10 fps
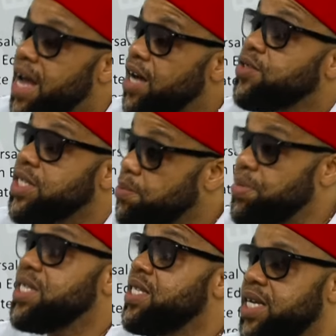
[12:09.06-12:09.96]
health is
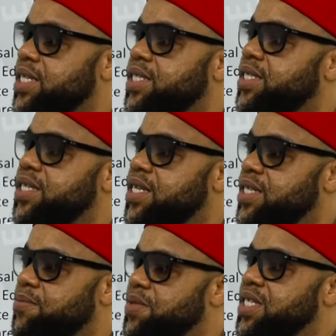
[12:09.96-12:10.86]
business.
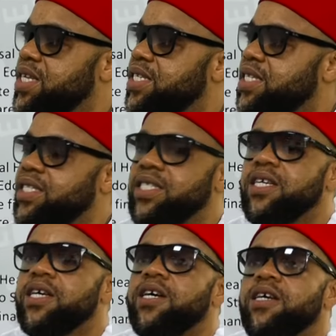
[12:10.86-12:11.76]
It's business.
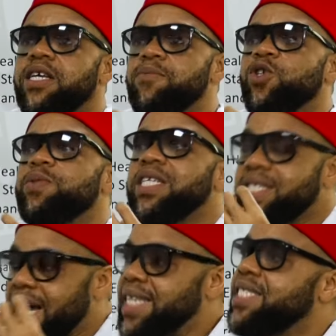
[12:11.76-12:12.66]
It must be
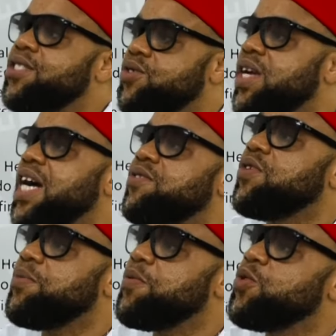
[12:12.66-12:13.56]
enticing to the eyes
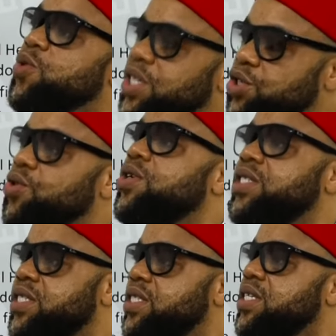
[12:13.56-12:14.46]
for the people to
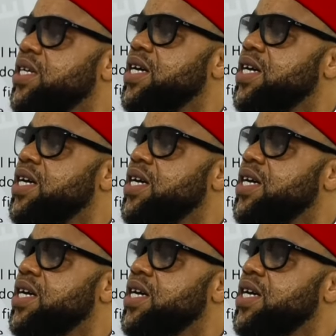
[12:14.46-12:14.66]
enjoy it.